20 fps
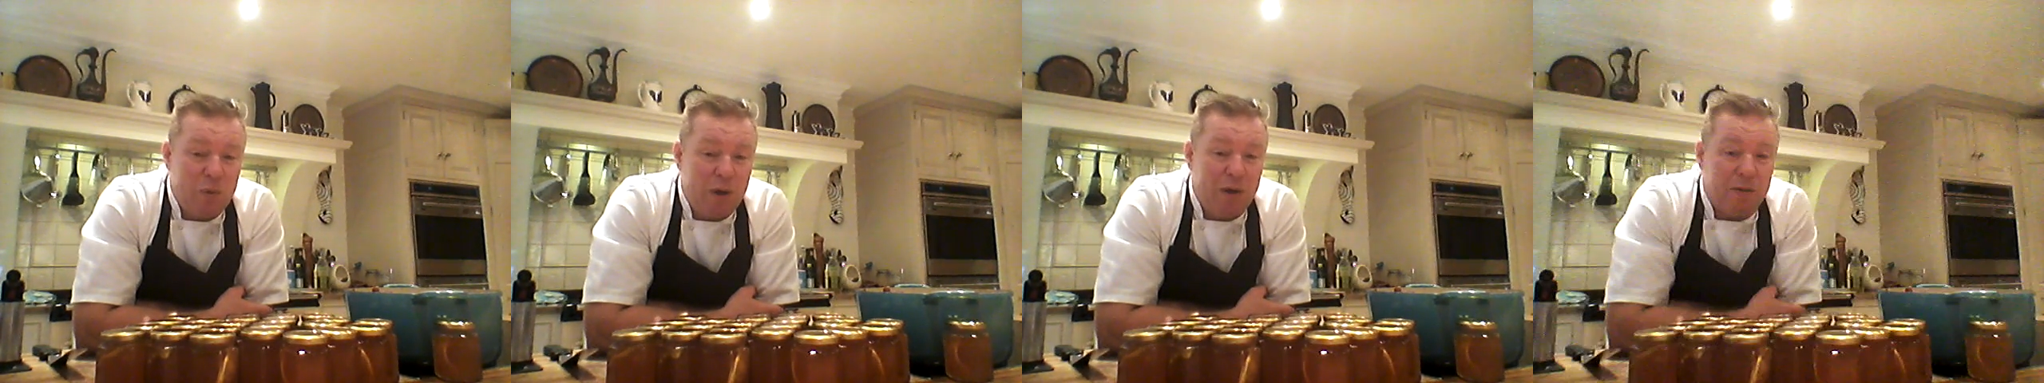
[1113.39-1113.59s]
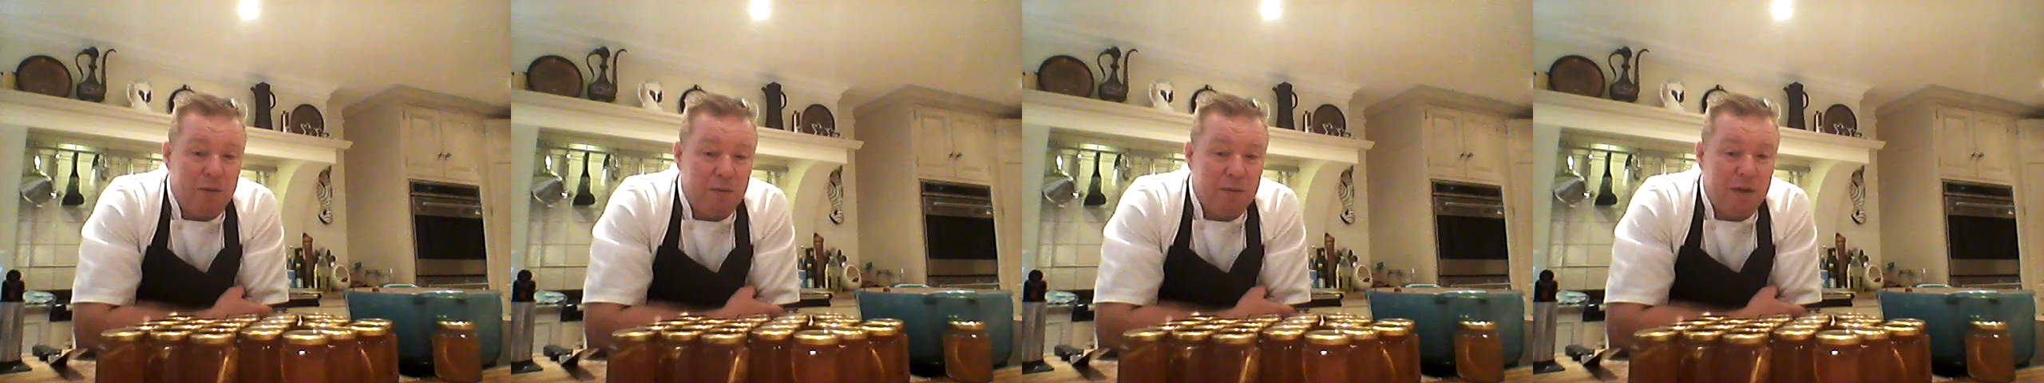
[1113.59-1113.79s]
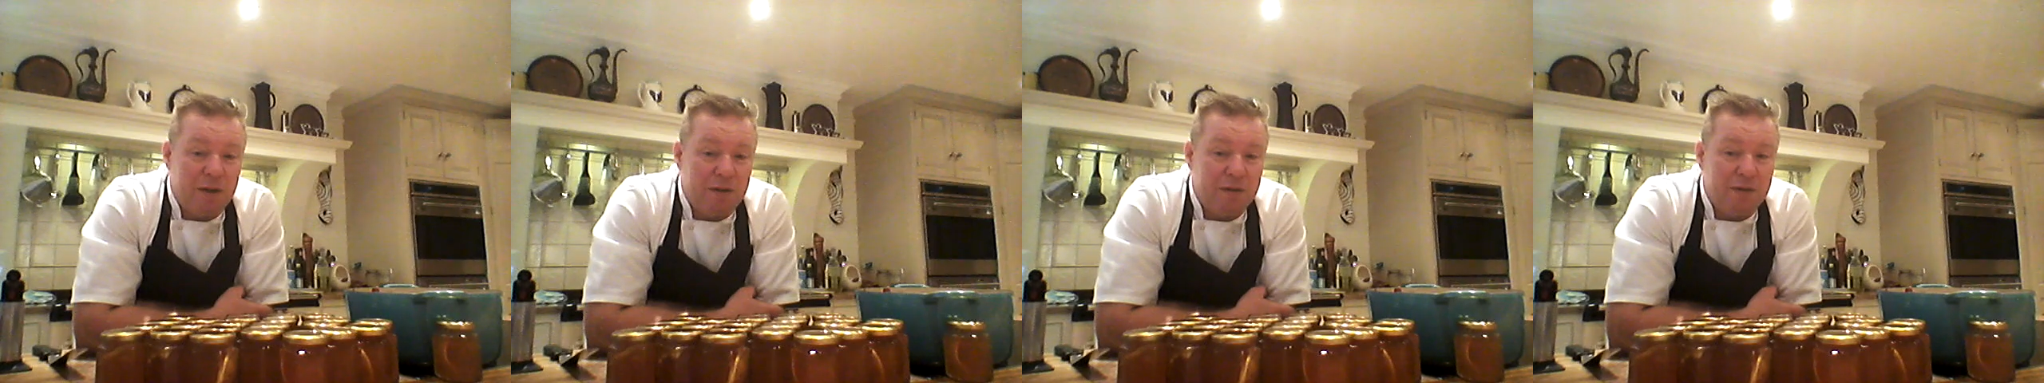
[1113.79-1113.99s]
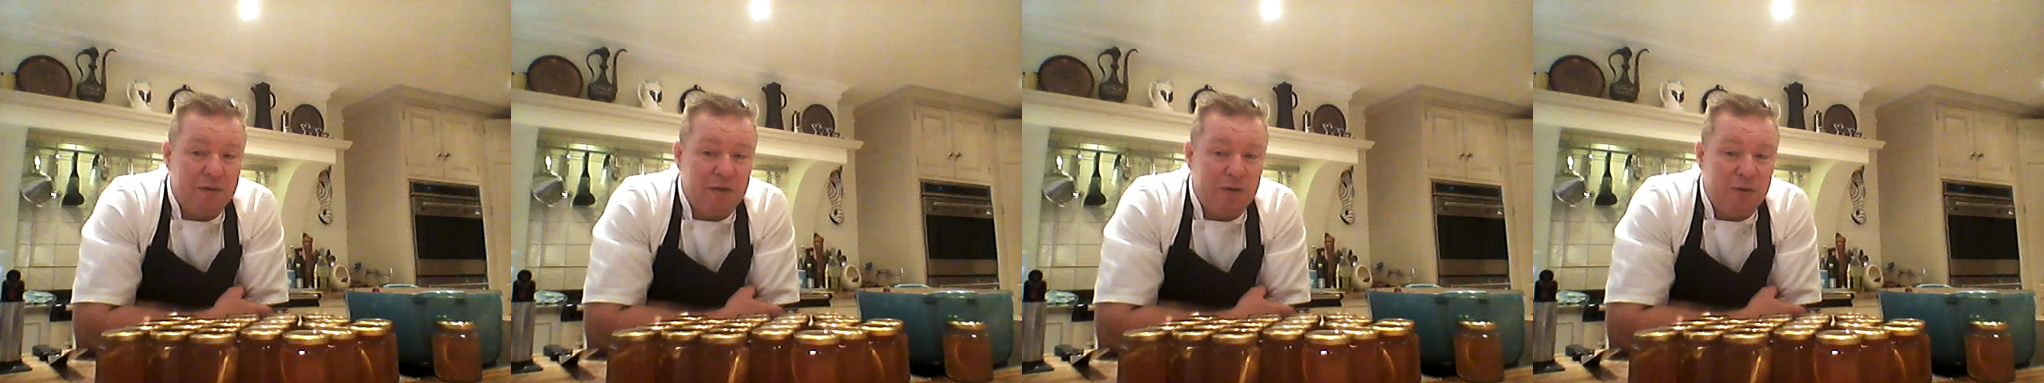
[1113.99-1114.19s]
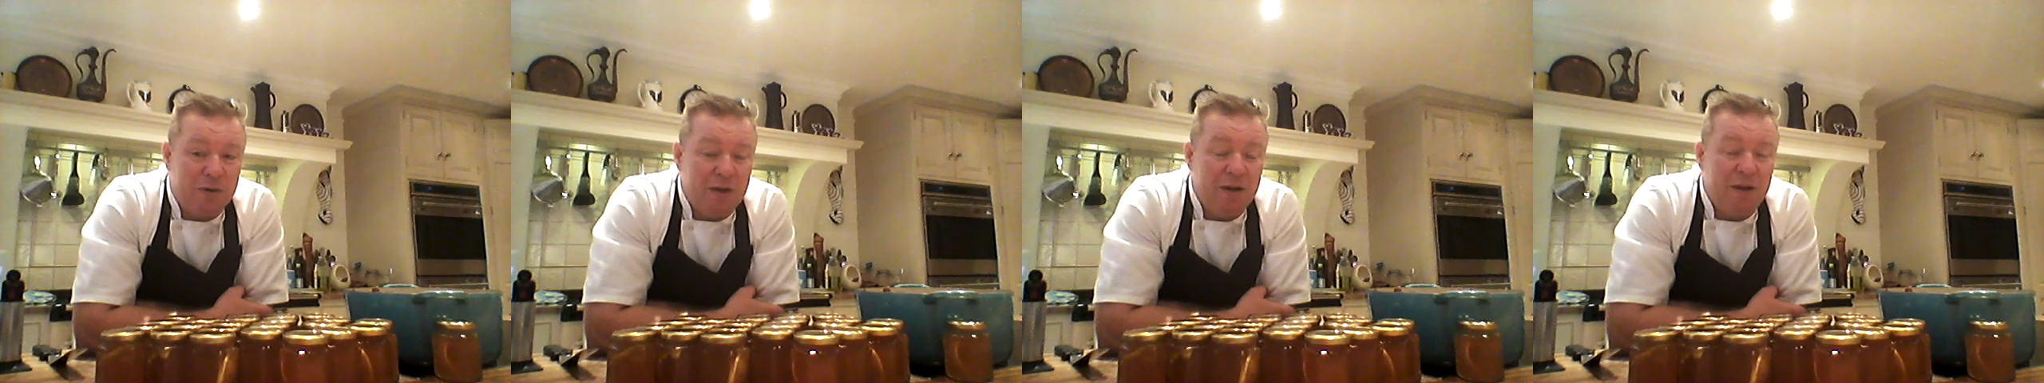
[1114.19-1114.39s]
well.
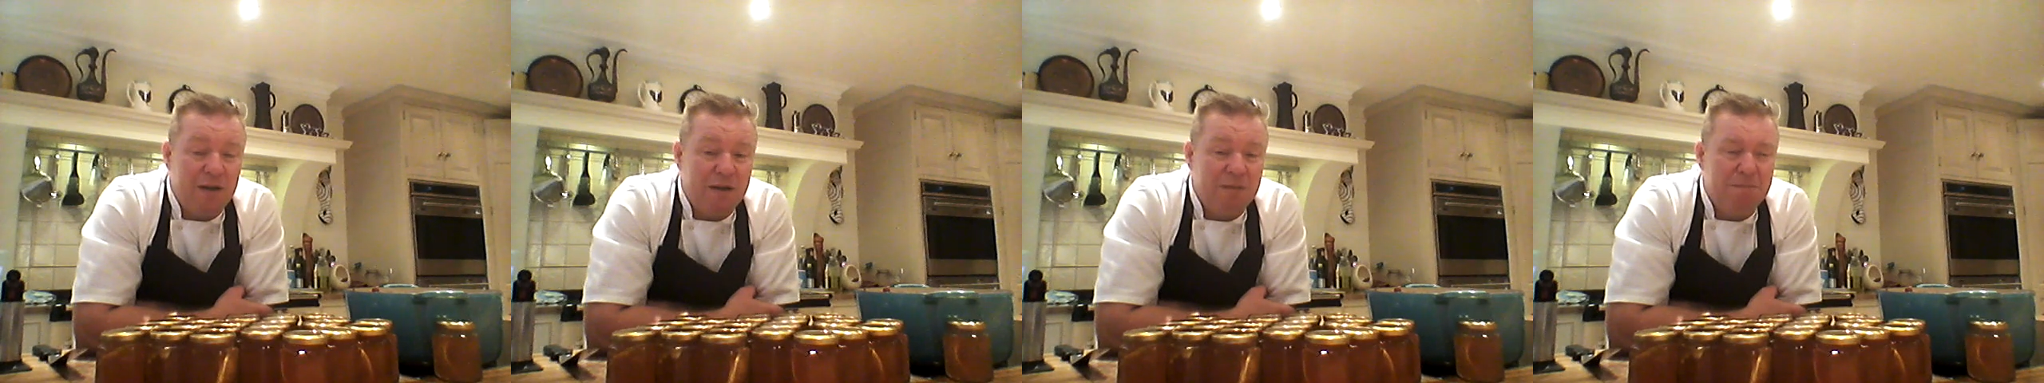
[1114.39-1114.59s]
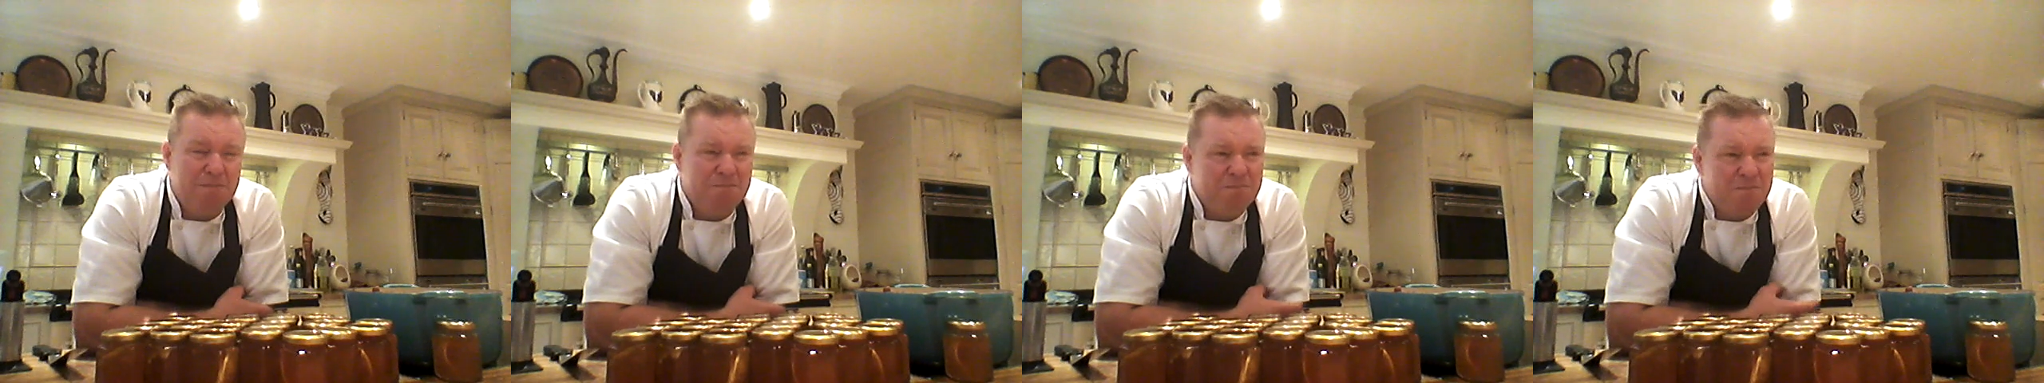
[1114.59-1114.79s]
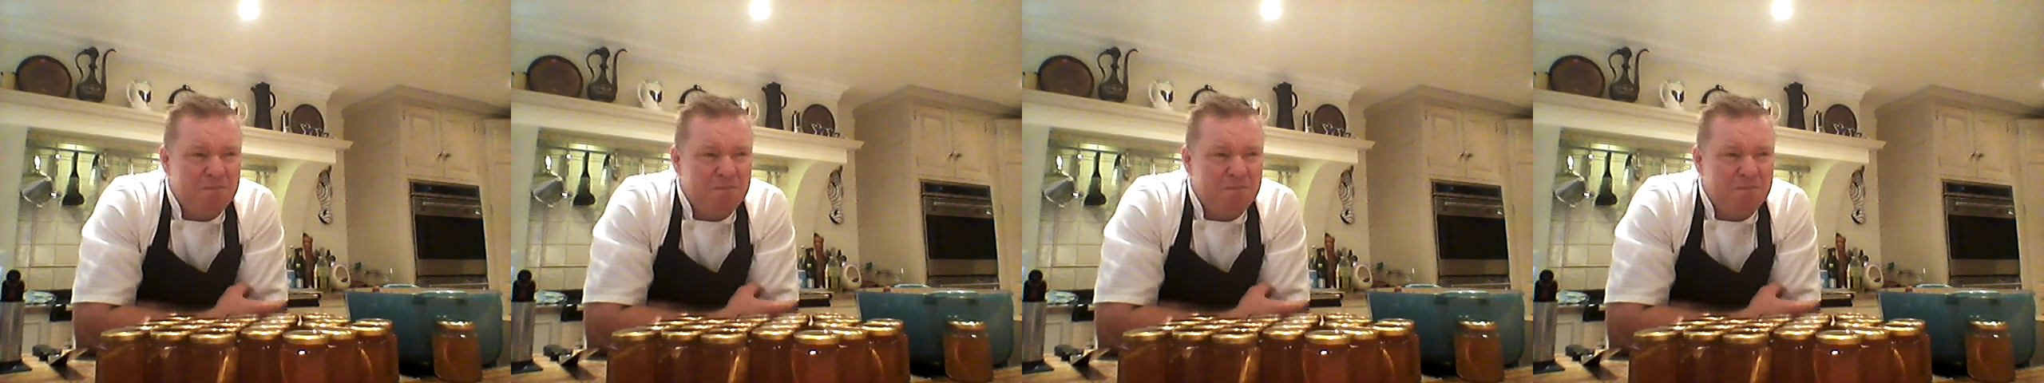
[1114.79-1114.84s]
And your client,